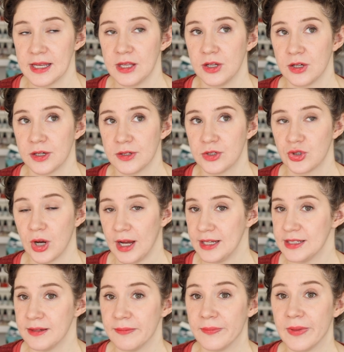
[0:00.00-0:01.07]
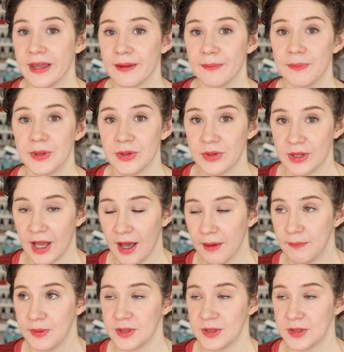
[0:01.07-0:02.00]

and you're trying to like build up,